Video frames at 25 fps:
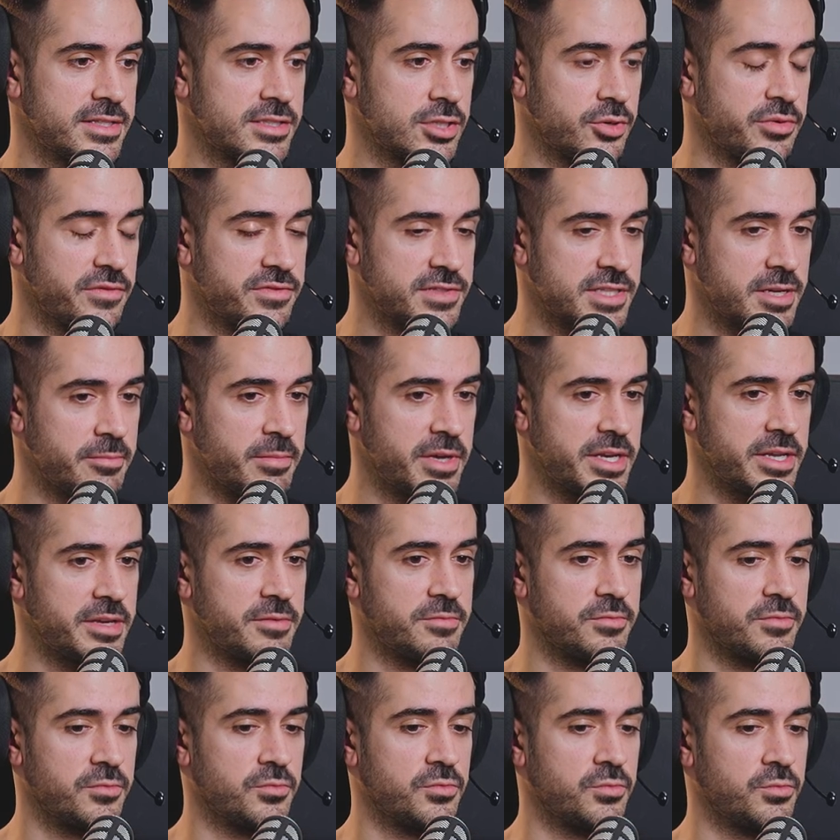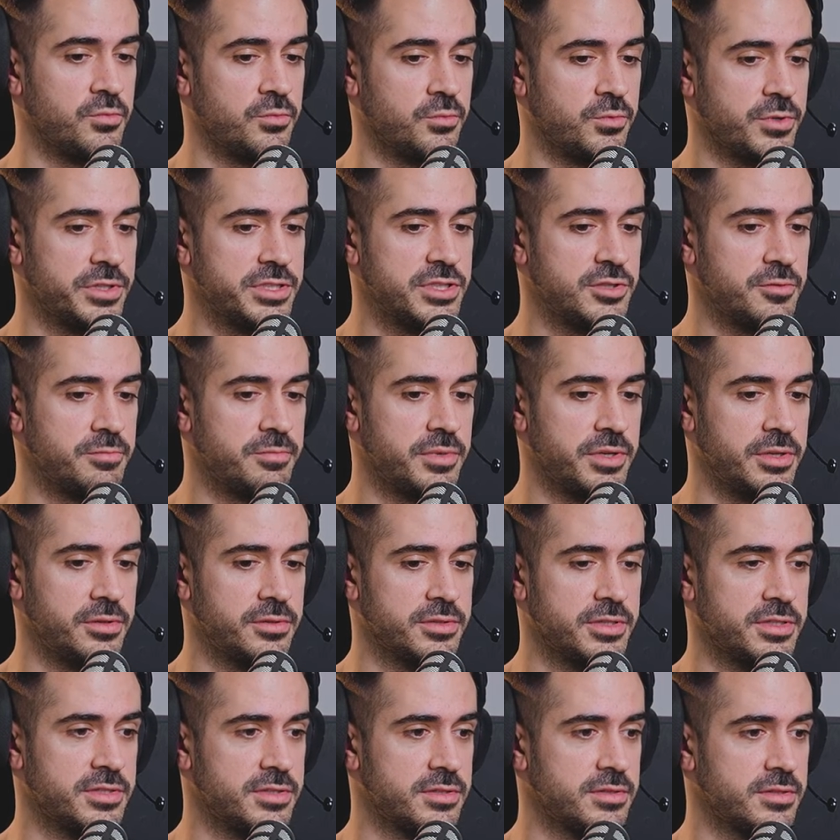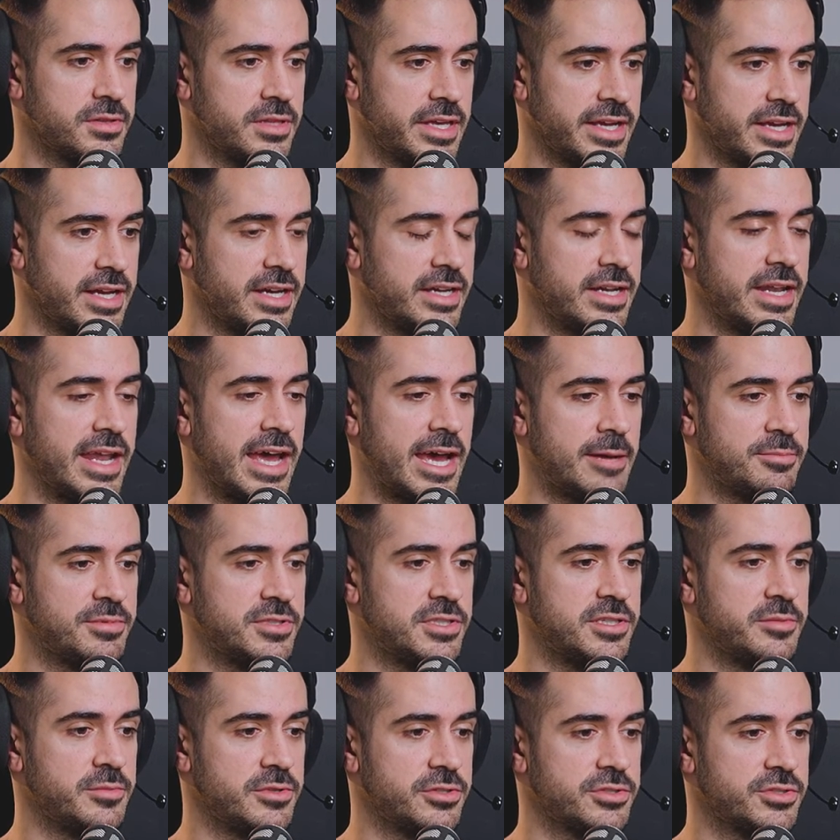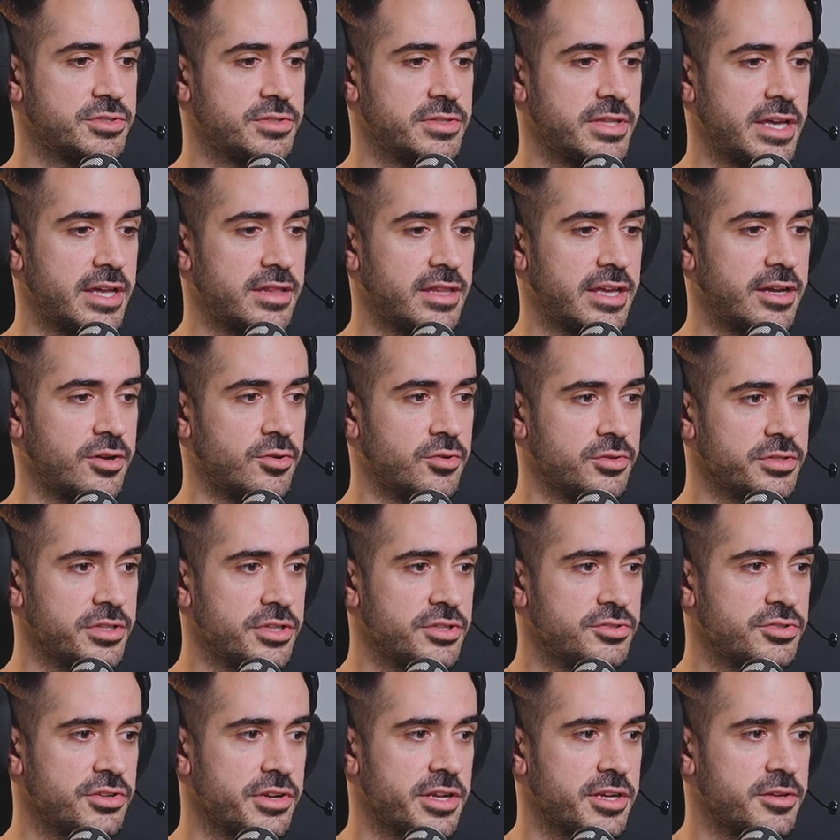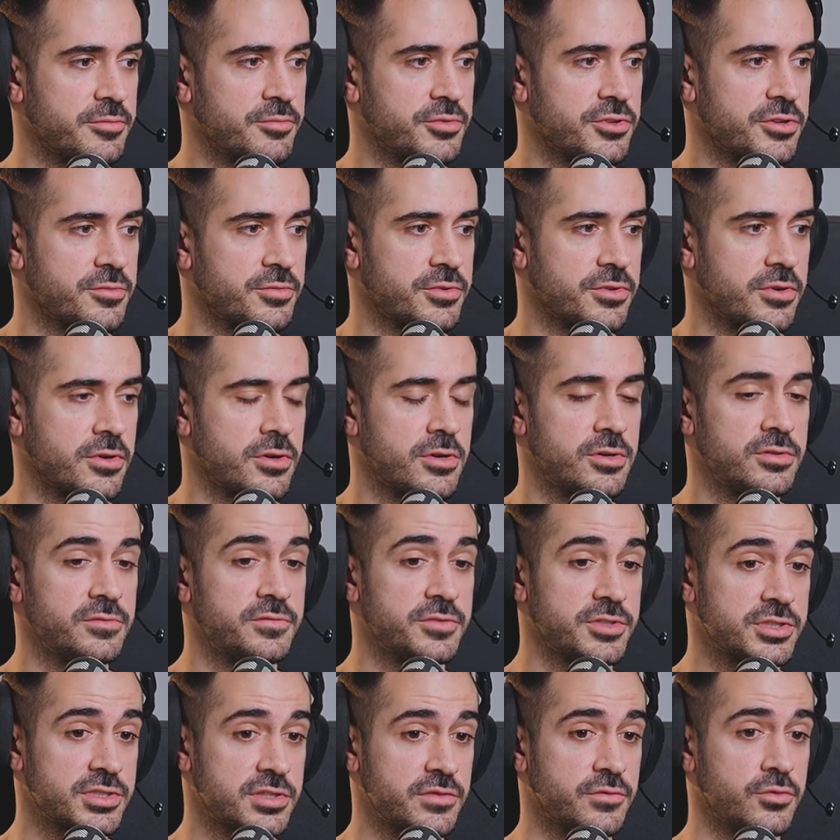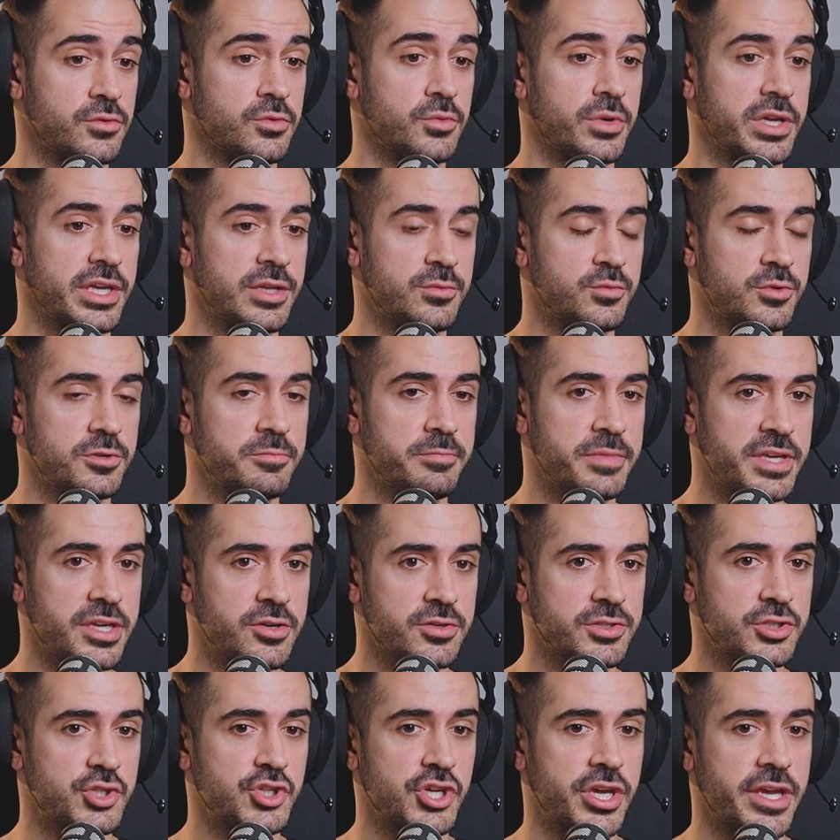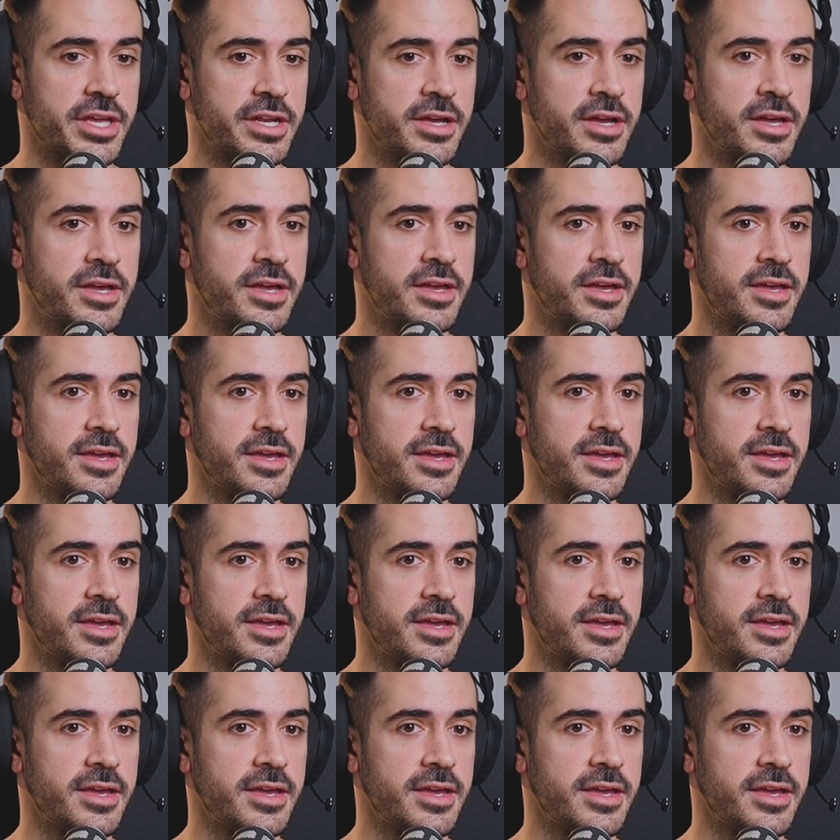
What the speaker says: So if somebody were to build like an app similar to that, like on the Internet Computer Protocol, first of all, it would be on chain.